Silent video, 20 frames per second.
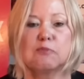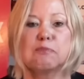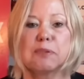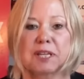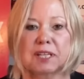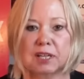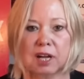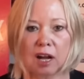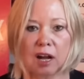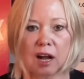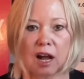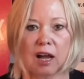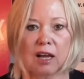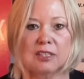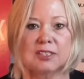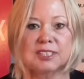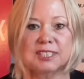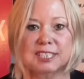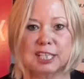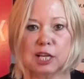
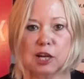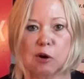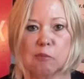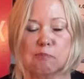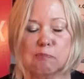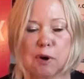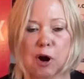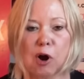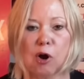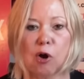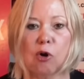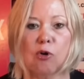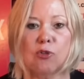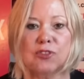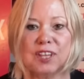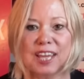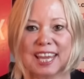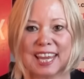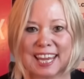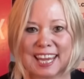because they are
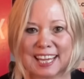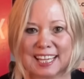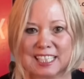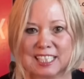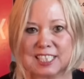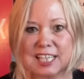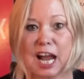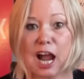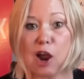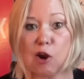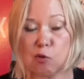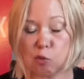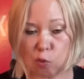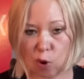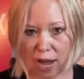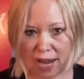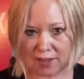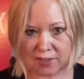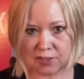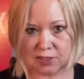both
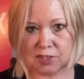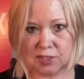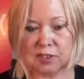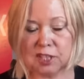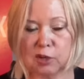anti-West.